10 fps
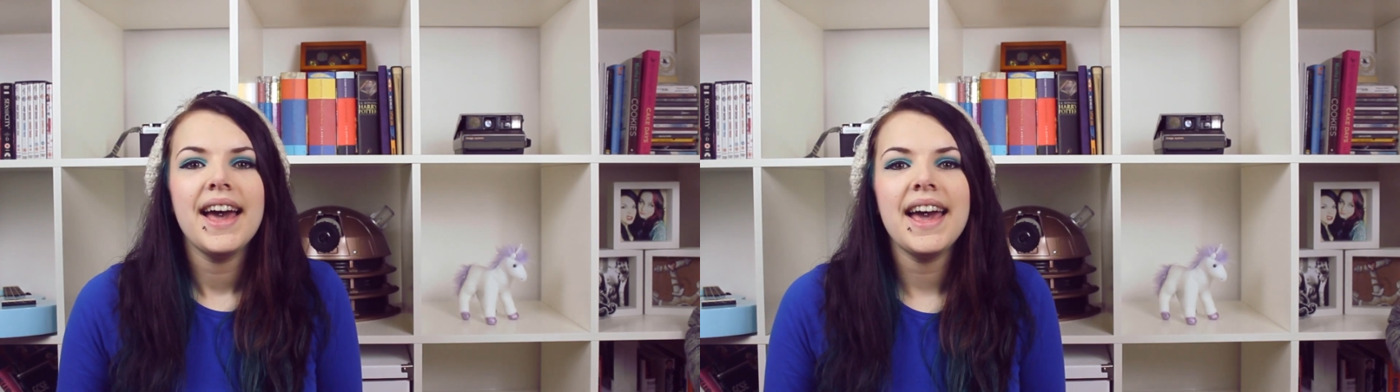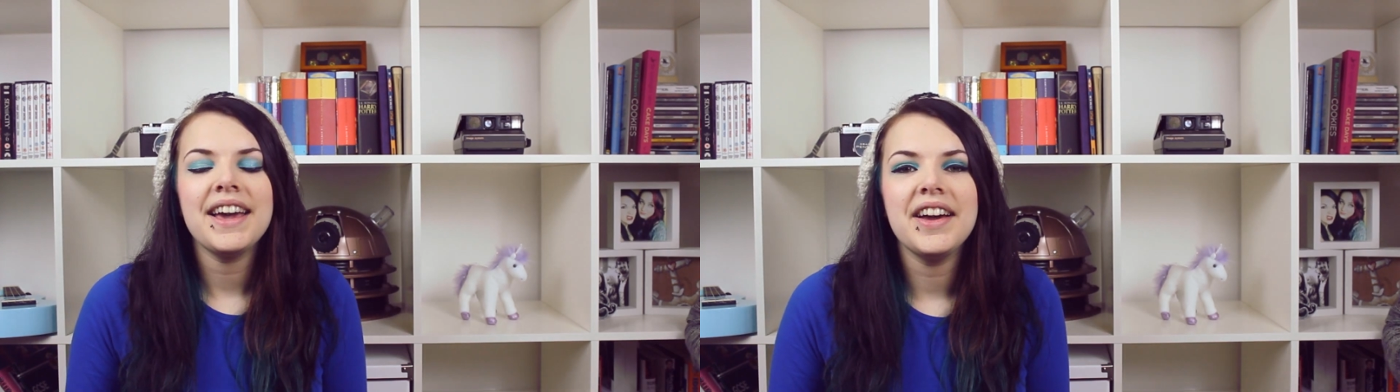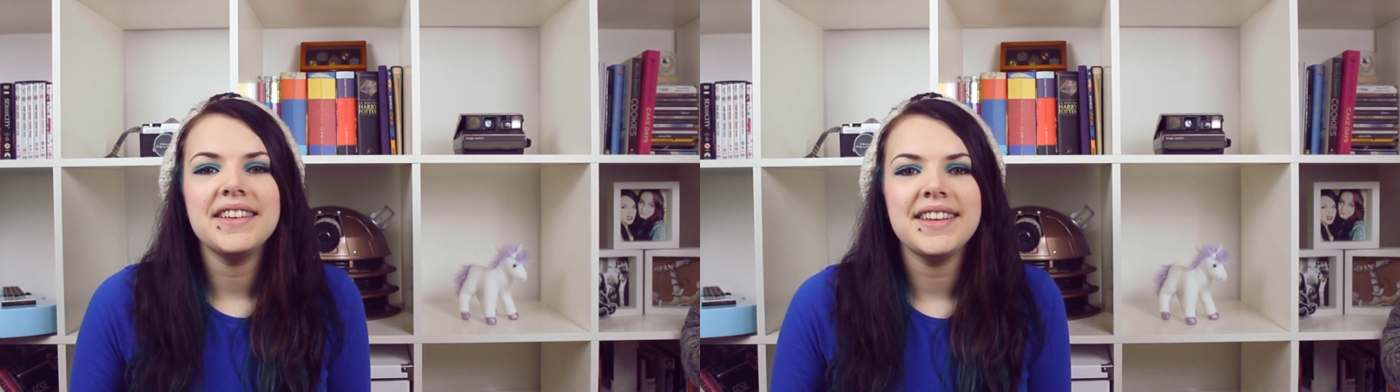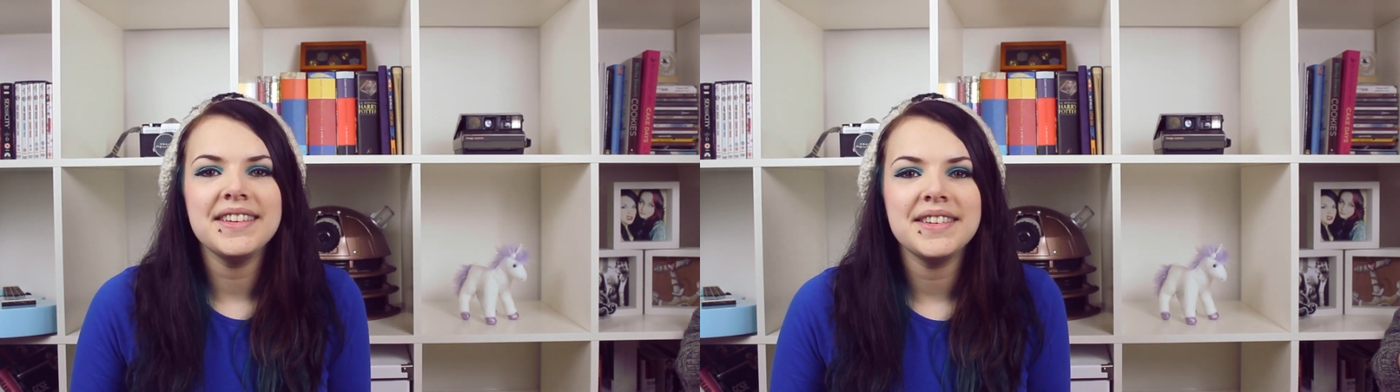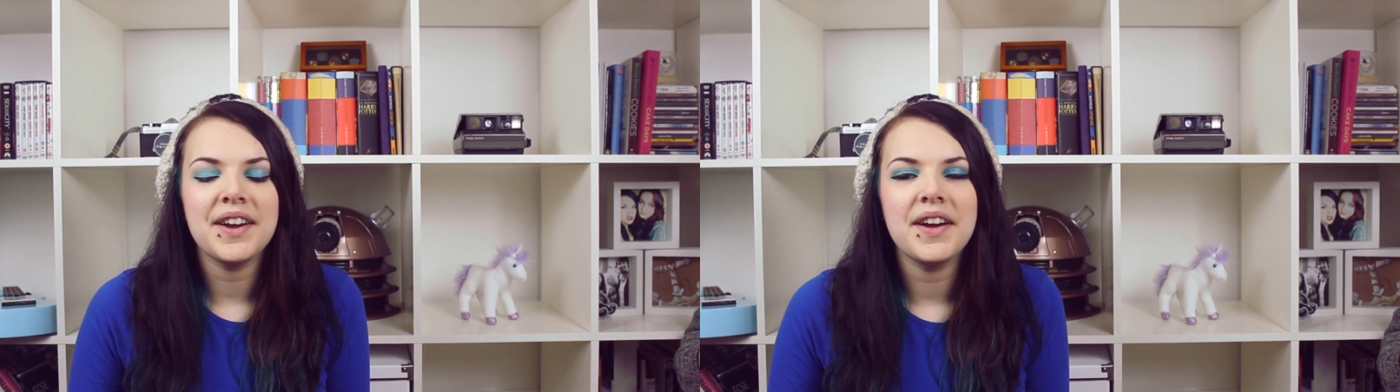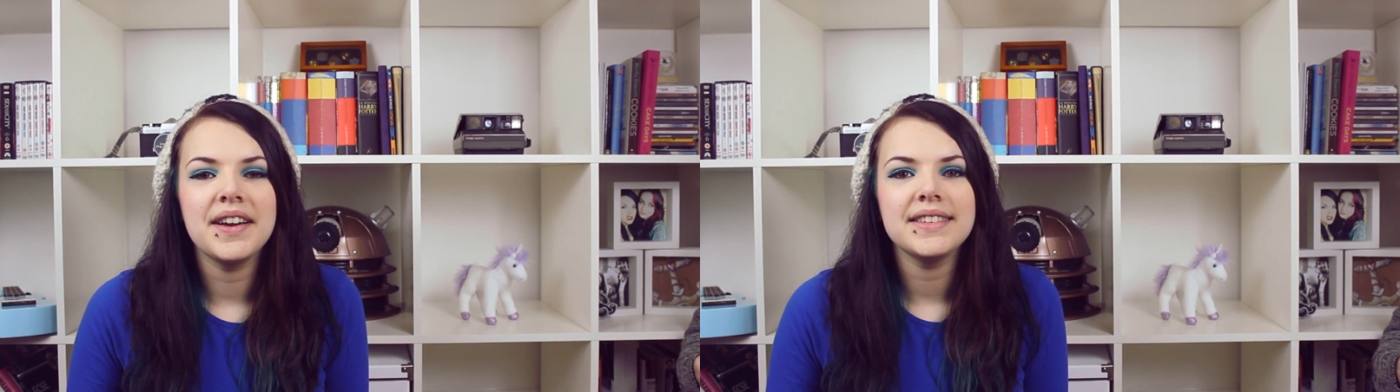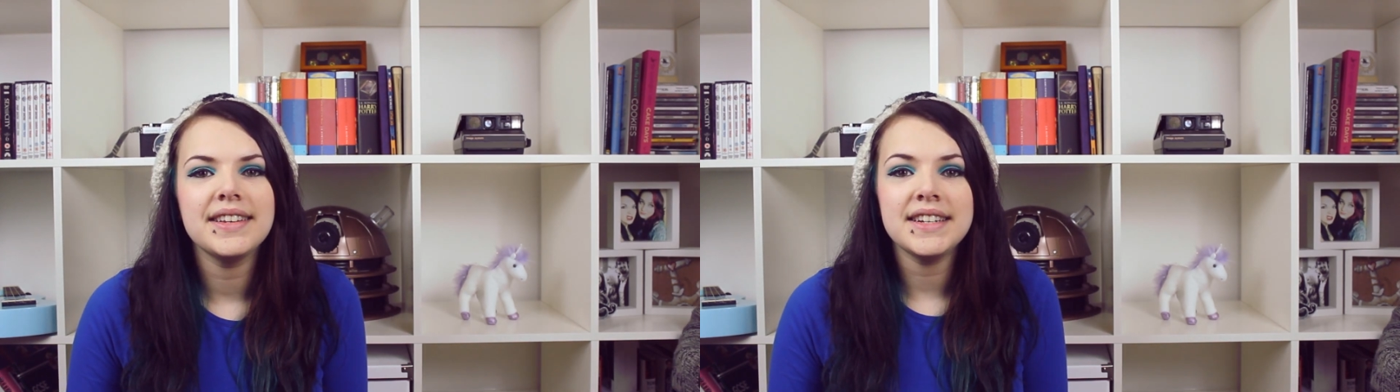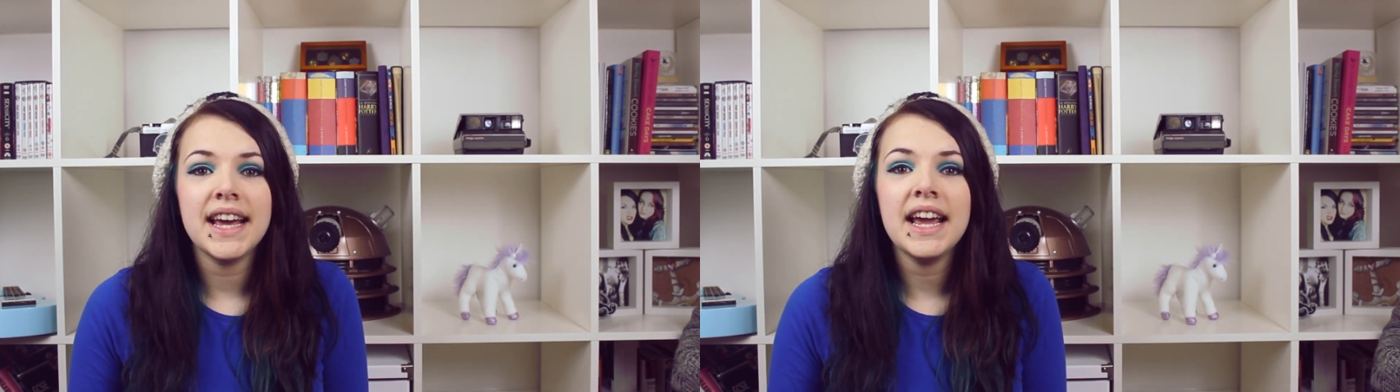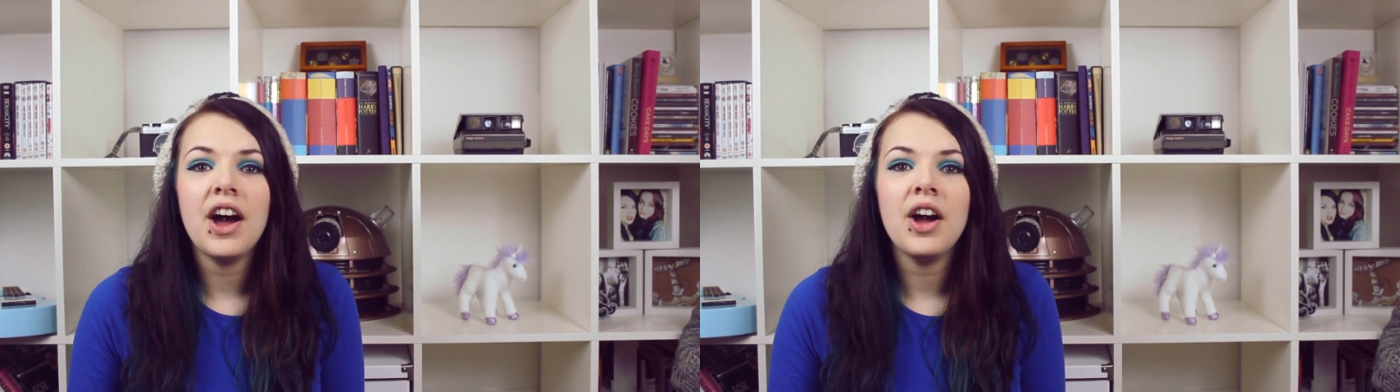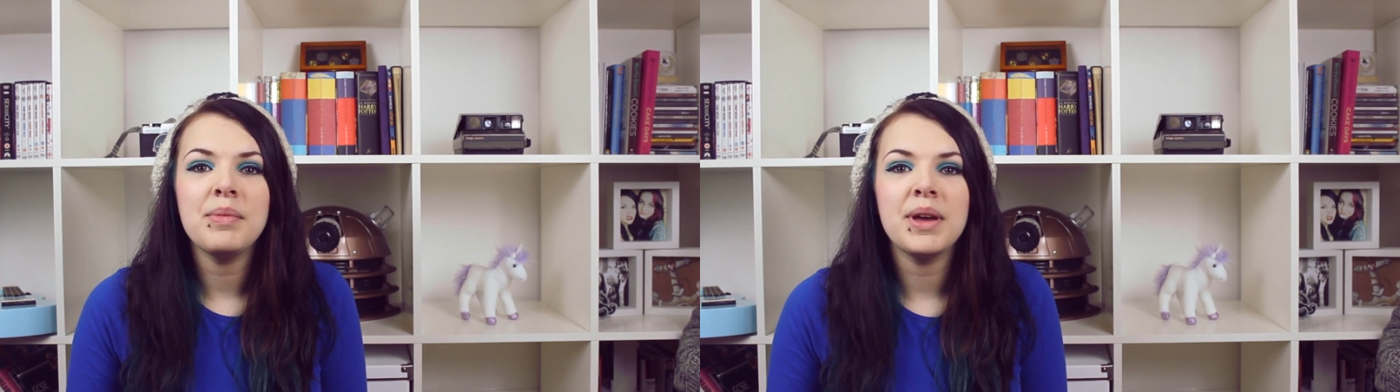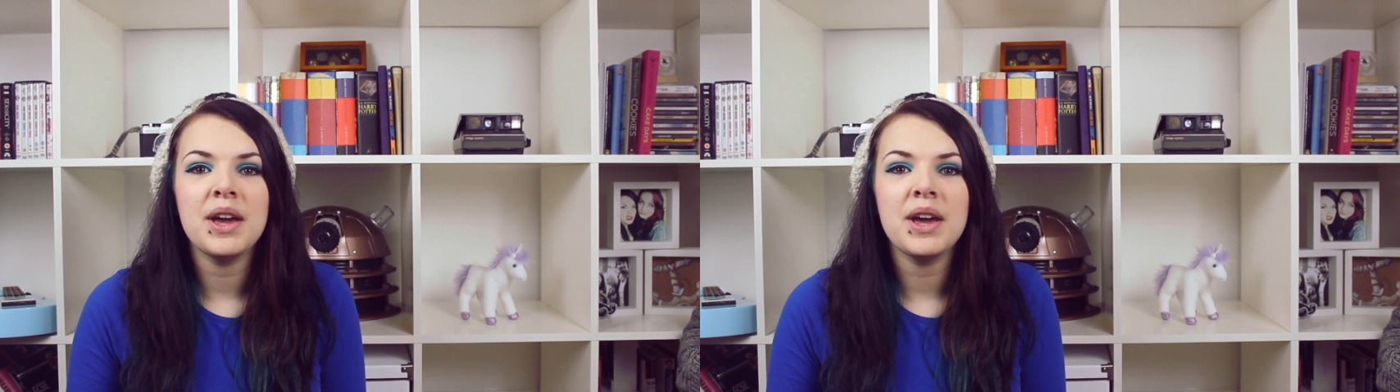Hey guys, how's it going? So today I'm